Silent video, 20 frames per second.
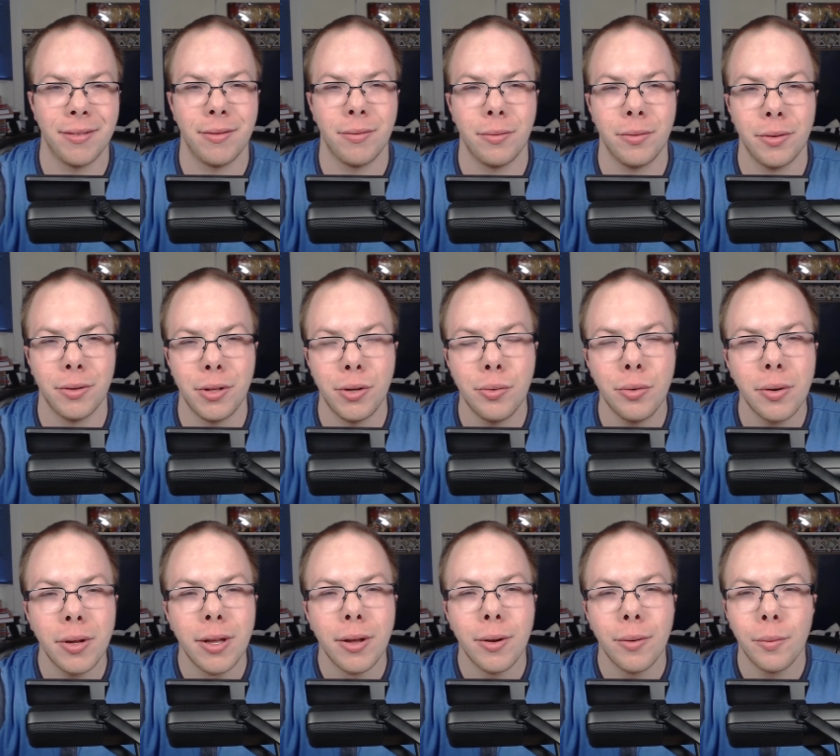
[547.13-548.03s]
Will
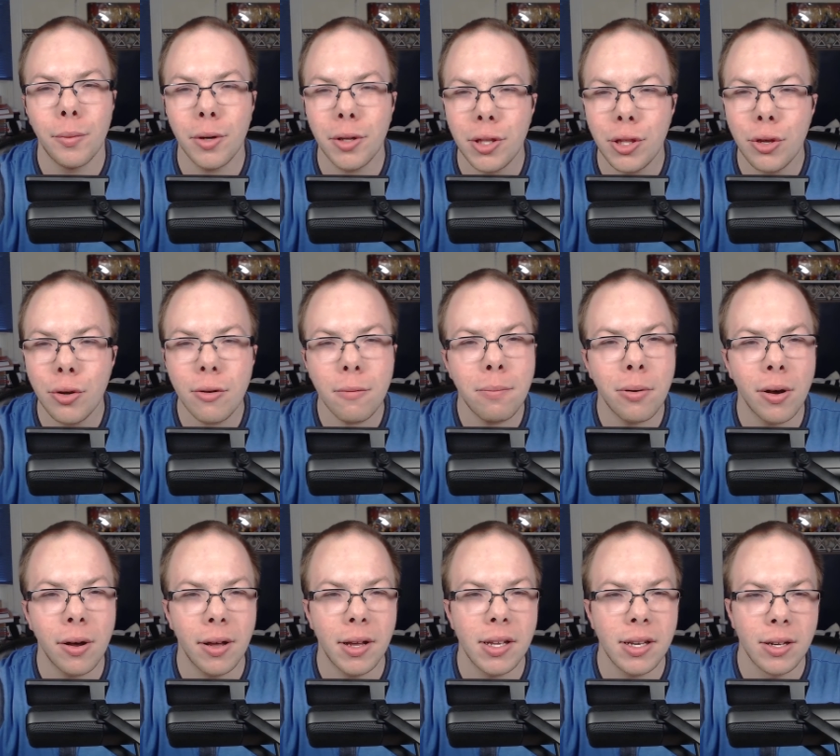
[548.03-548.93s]
you will you
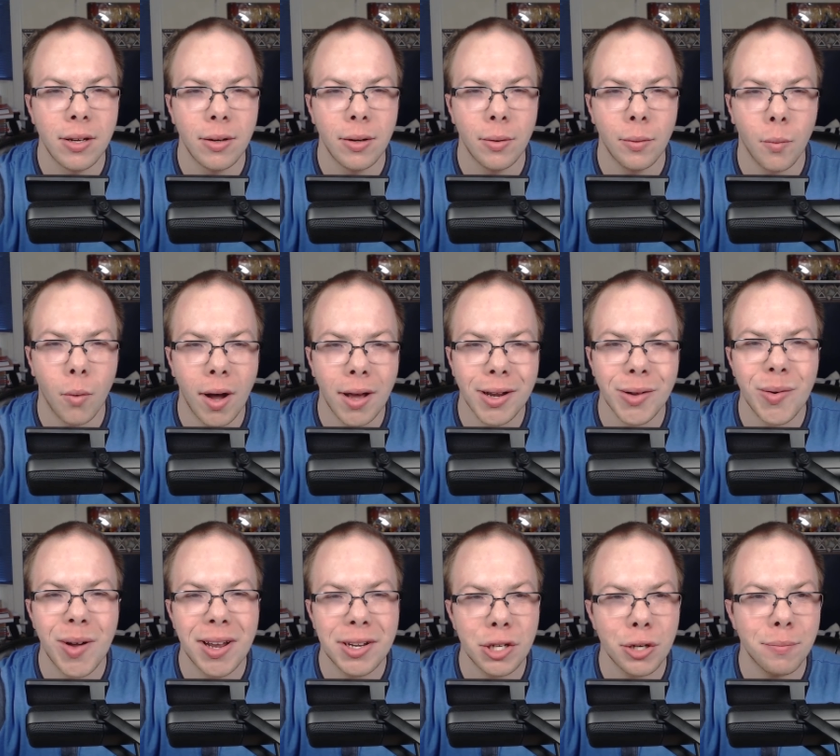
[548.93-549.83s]
put Wano
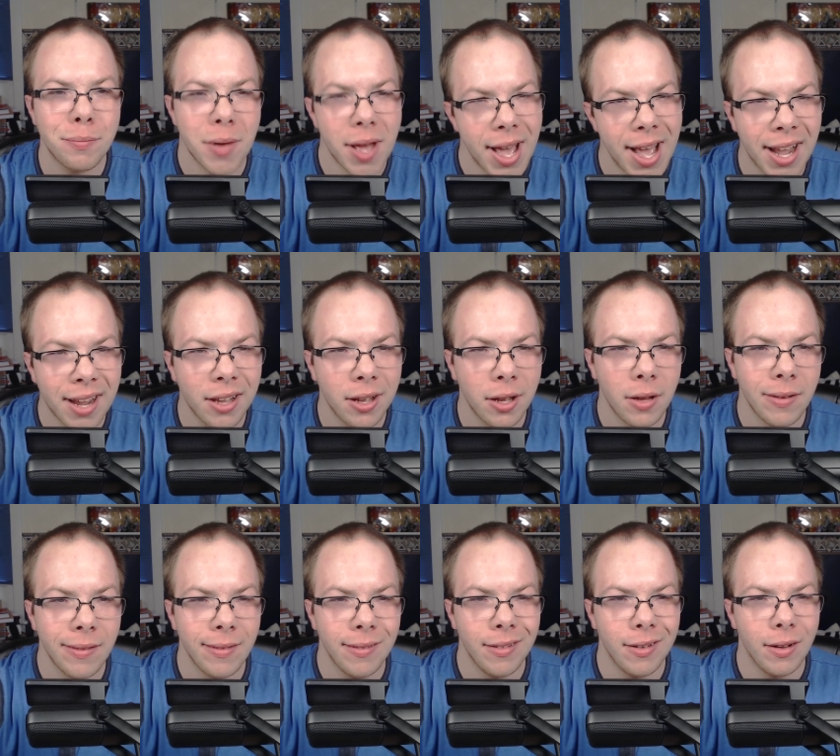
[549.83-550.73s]
on your back?
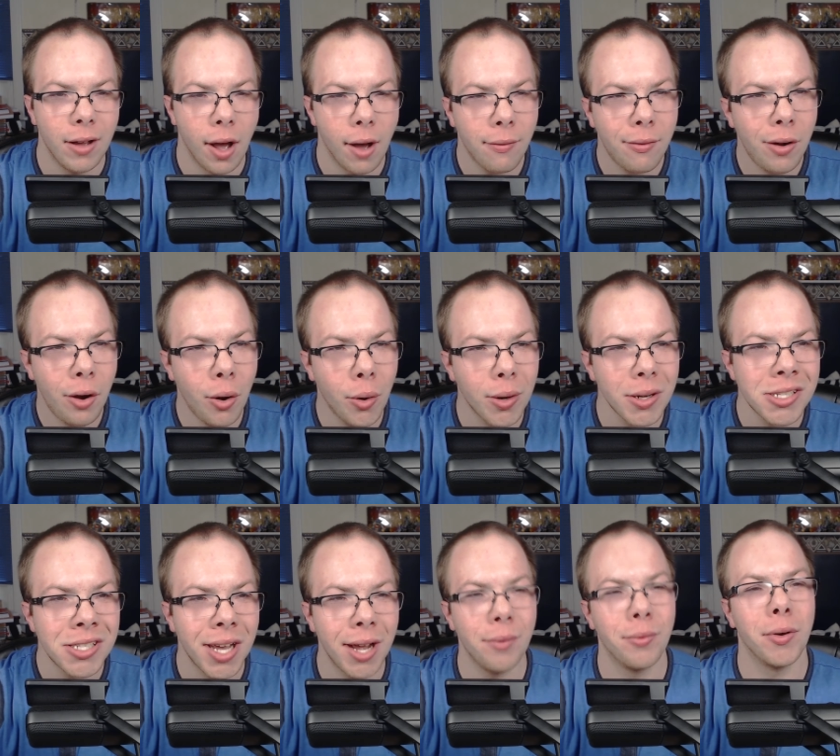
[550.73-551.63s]
Of
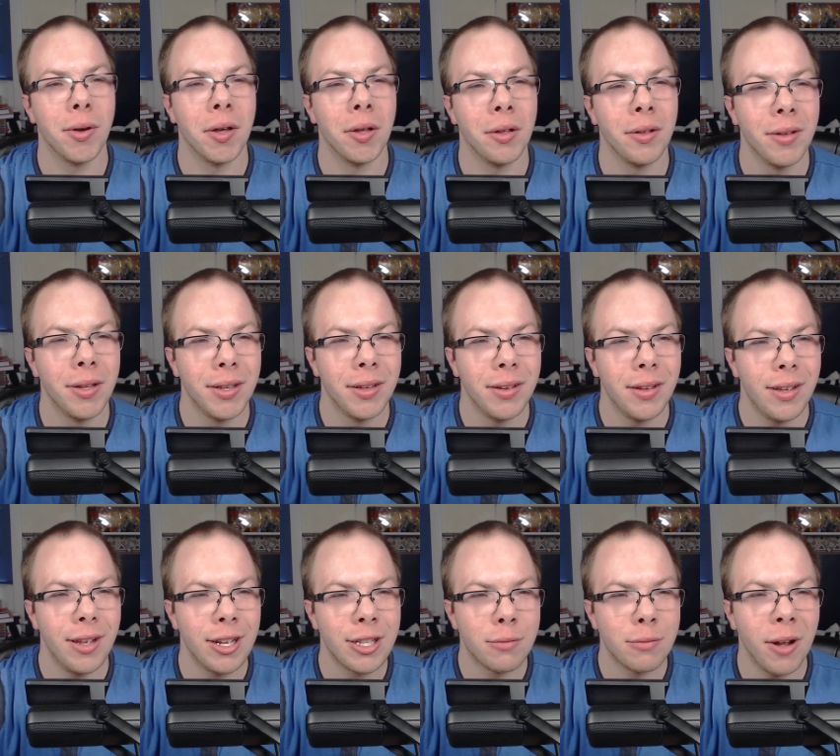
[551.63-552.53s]
course I will.
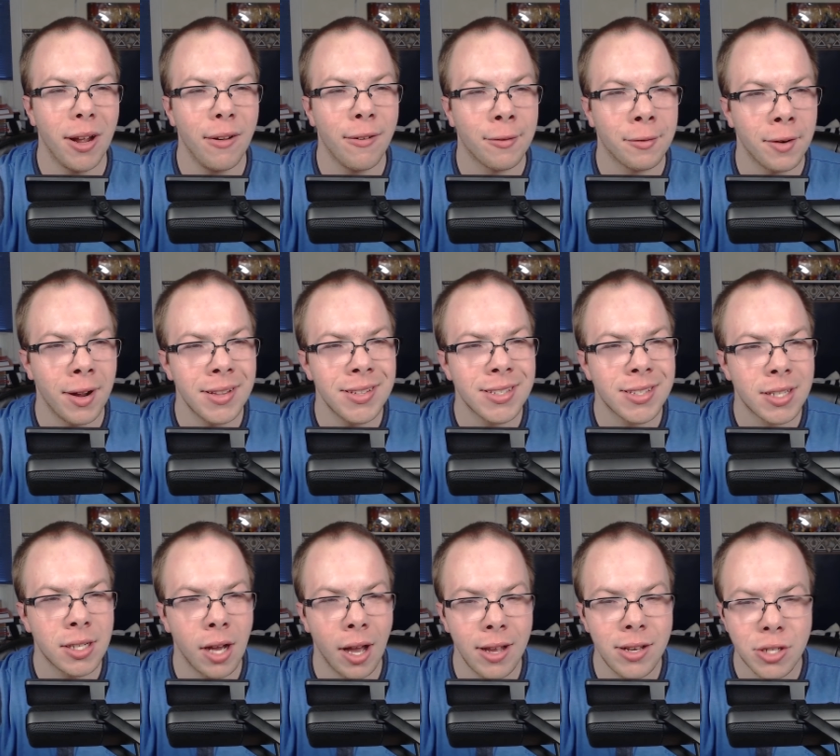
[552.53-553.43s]
It's my friend's
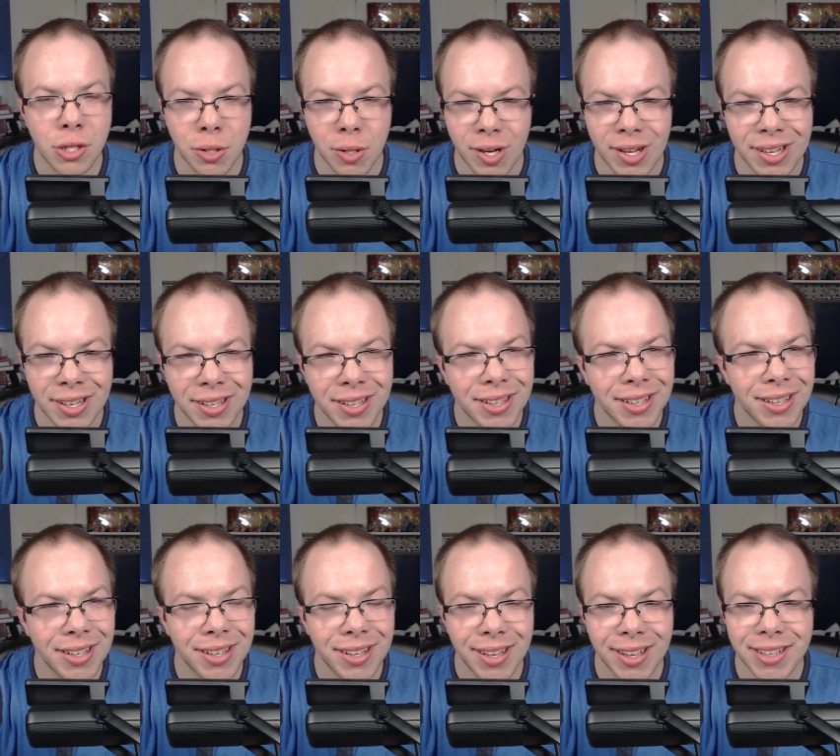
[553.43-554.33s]
country.
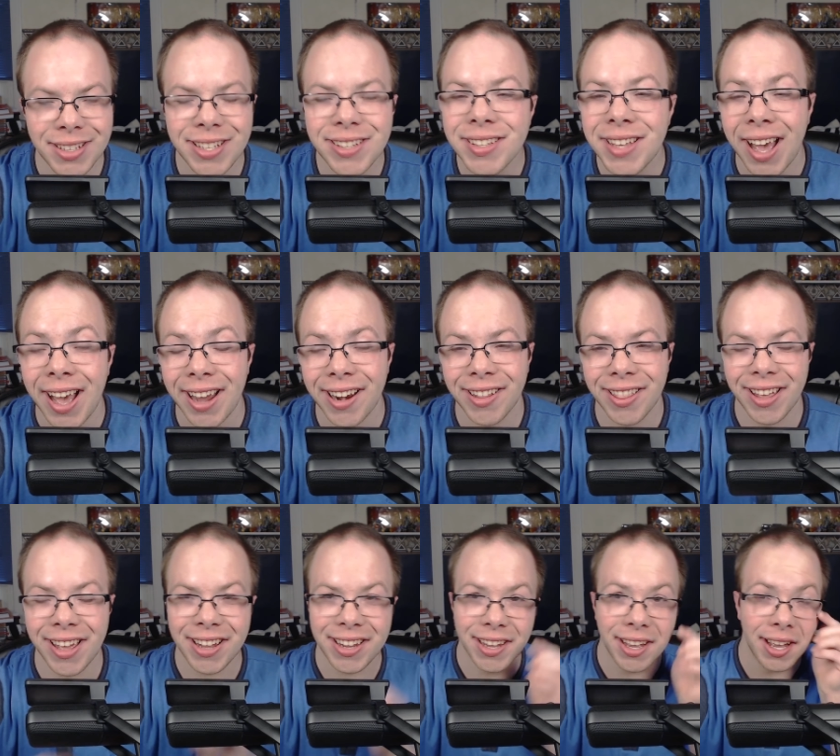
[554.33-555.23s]
This is kind of
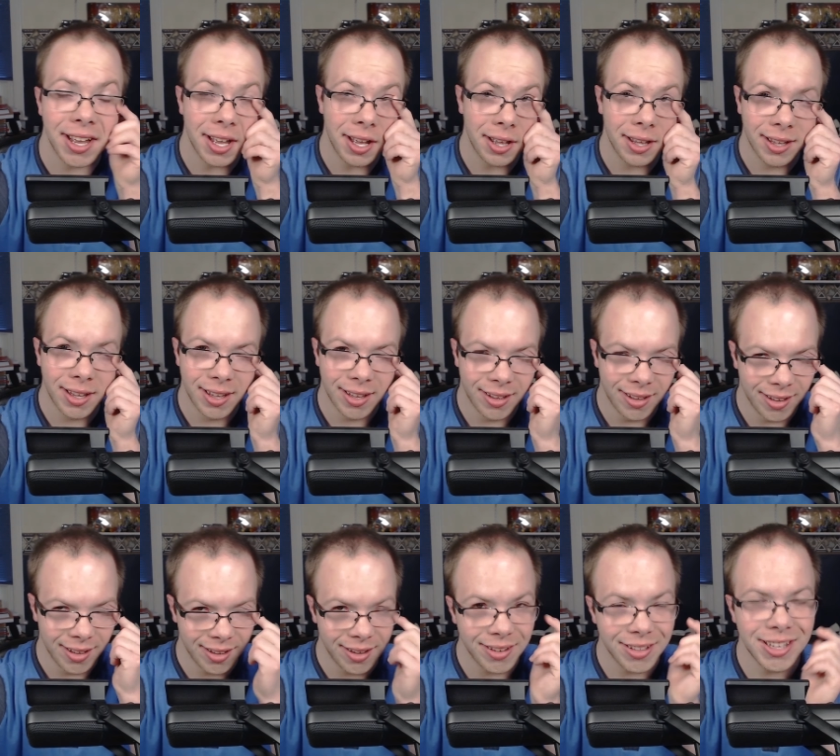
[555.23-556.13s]
like uh
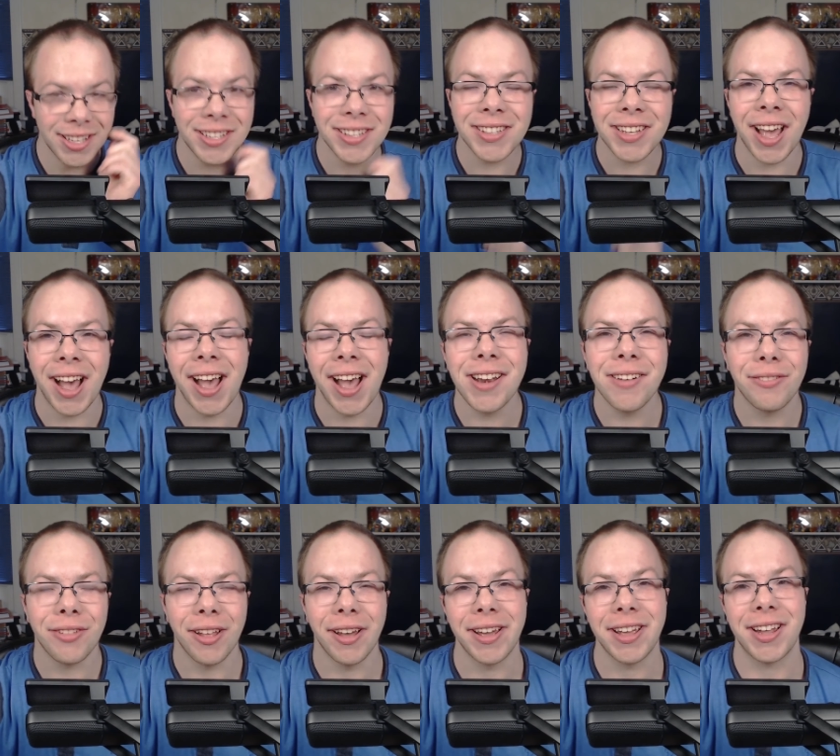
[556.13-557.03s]
this is kind
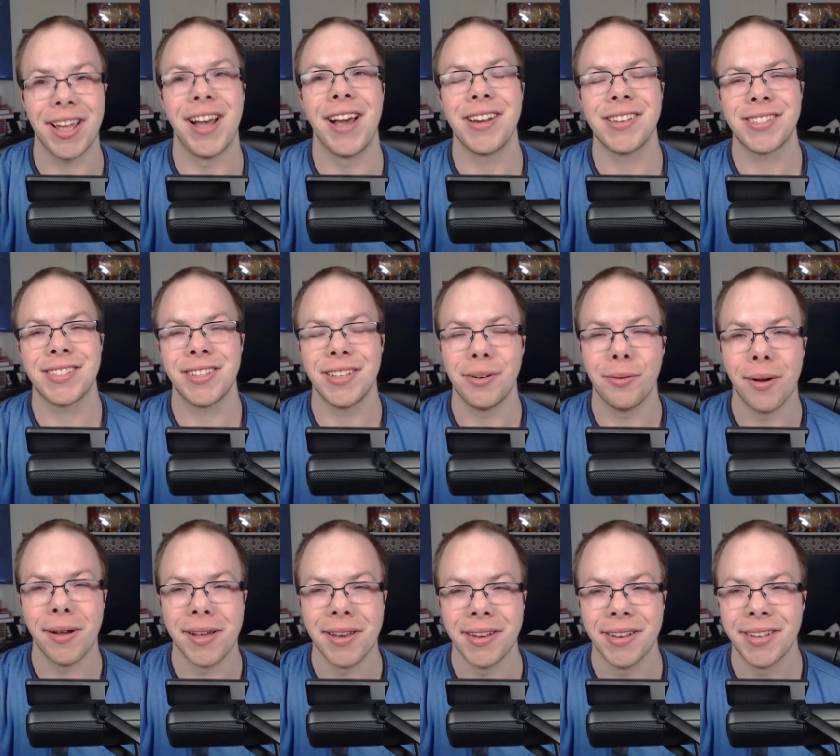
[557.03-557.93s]
of like honestly
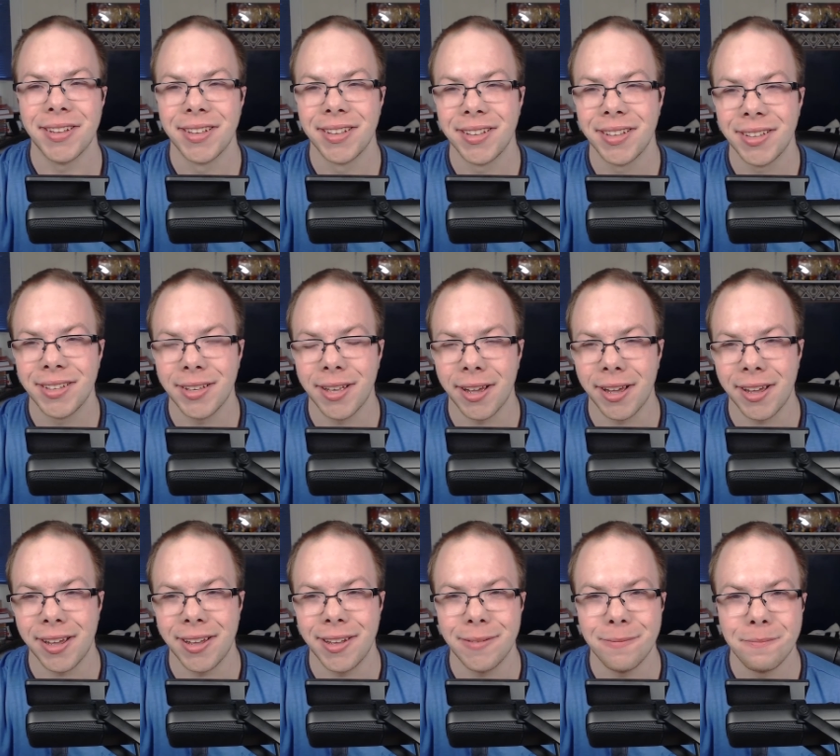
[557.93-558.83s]
when
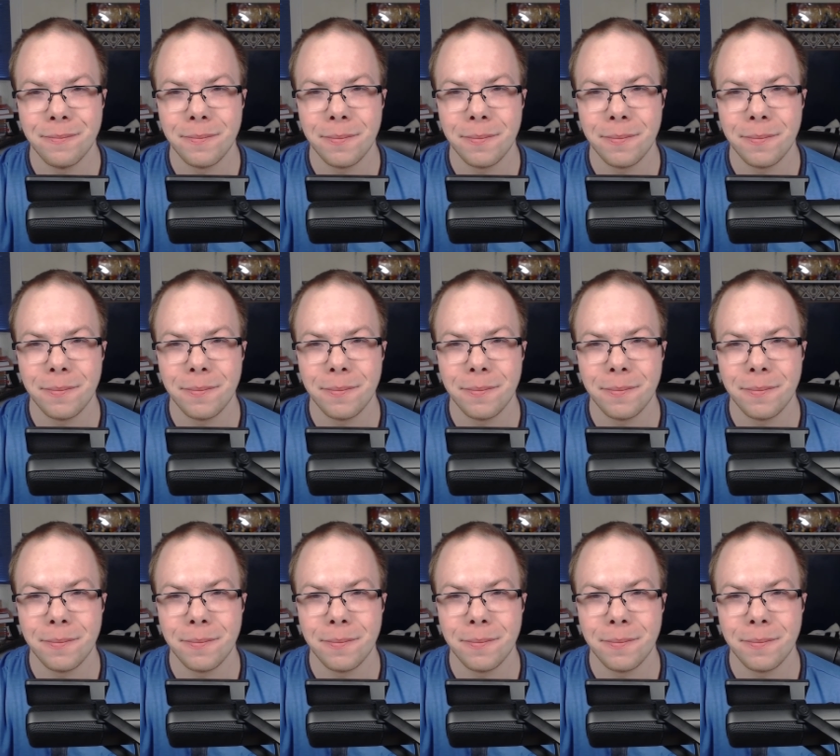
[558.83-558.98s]
uh